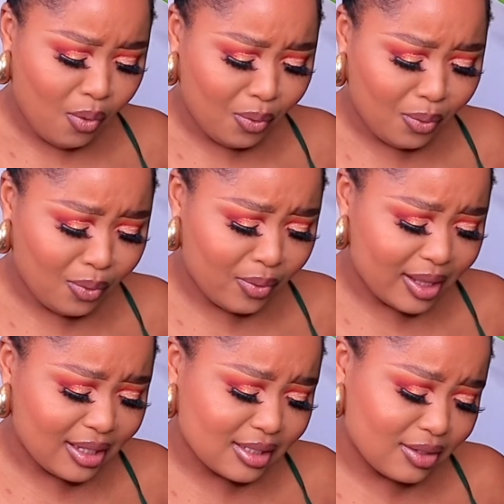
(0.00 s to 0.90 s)
Oh,
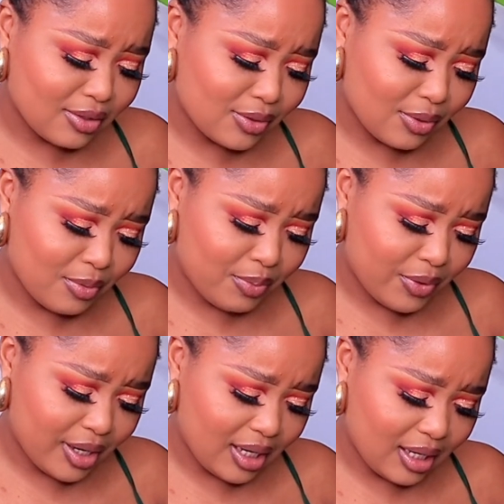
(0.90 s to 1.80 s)
and this looks so
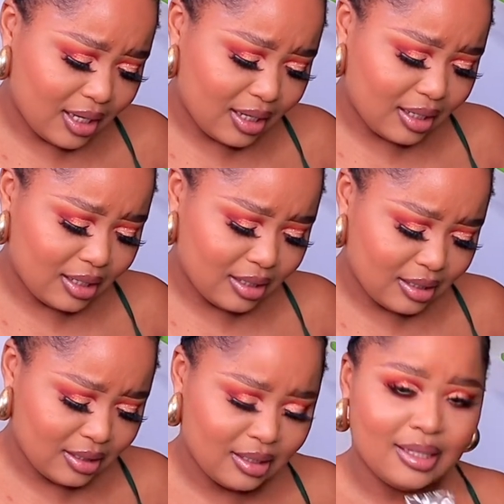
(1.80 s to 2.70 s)
pretty.
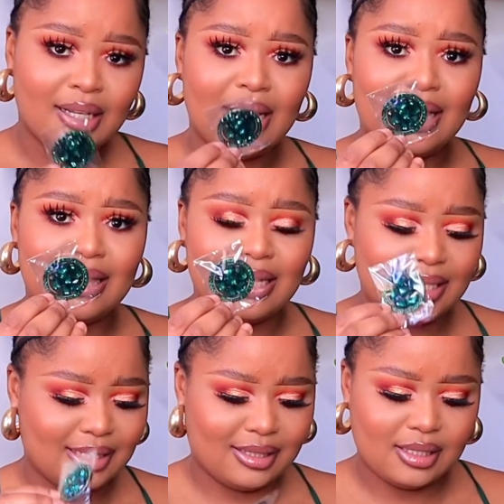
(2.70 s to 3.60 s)
And
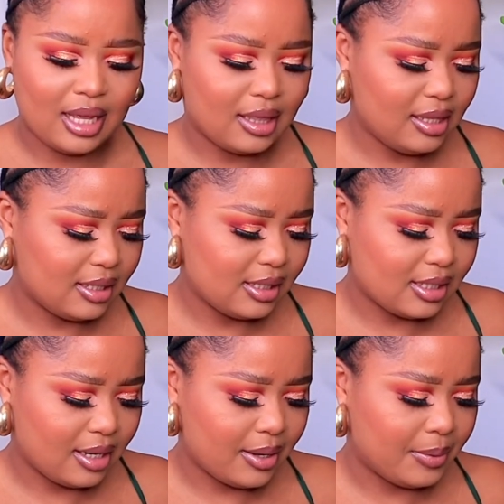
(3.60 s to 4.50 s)
this, I think this is
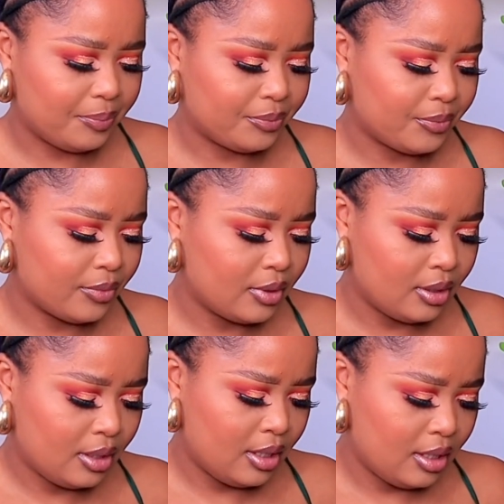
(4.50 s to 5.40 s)

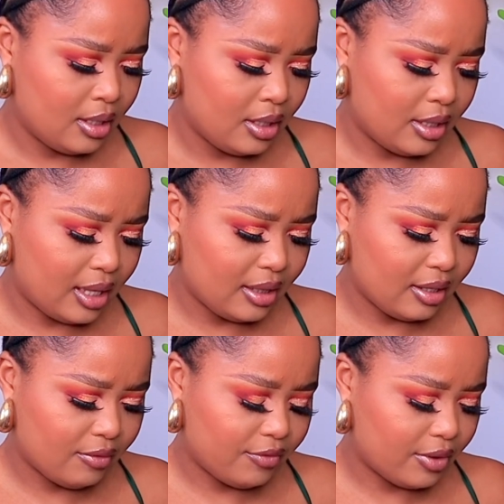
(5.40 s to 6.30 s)
that
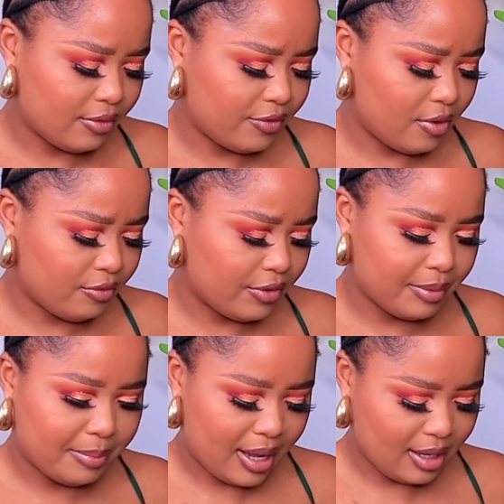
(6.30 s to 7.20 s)
thing for the phone, for the
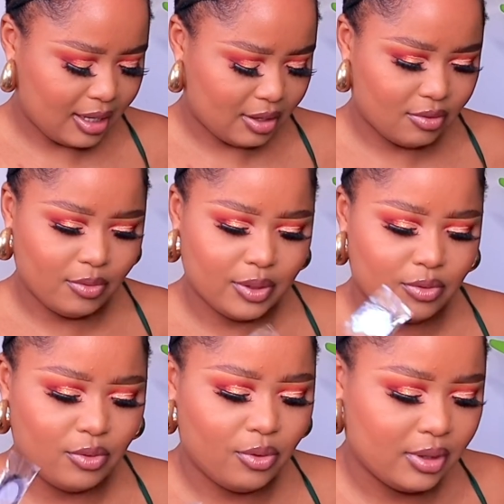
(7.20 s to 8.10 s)
back. I don't know what
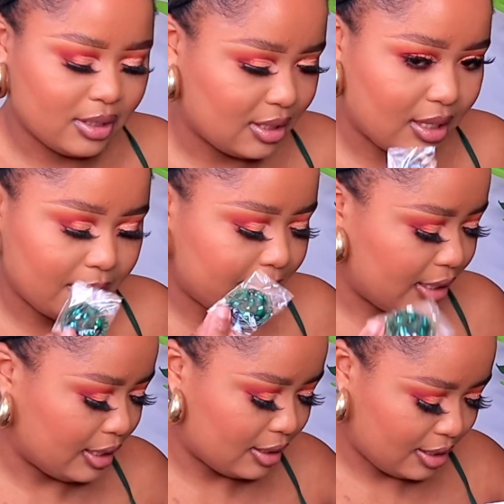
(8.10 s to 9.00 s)
you call this thing, but
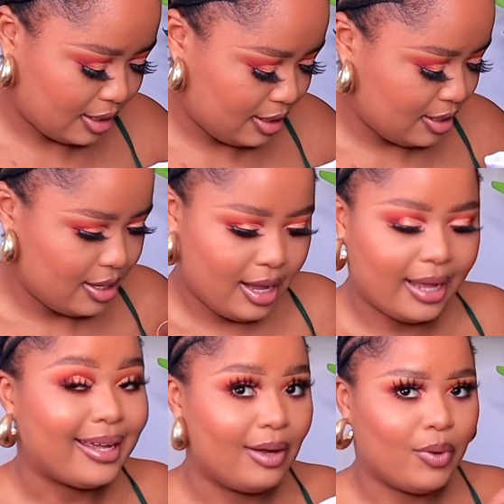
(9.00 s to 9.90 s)
like
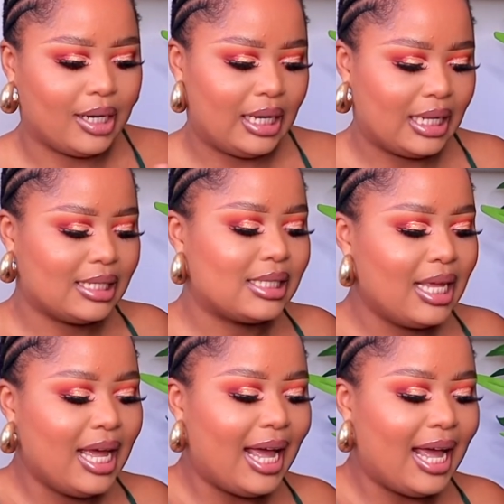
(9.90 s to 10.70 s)
I get what it is.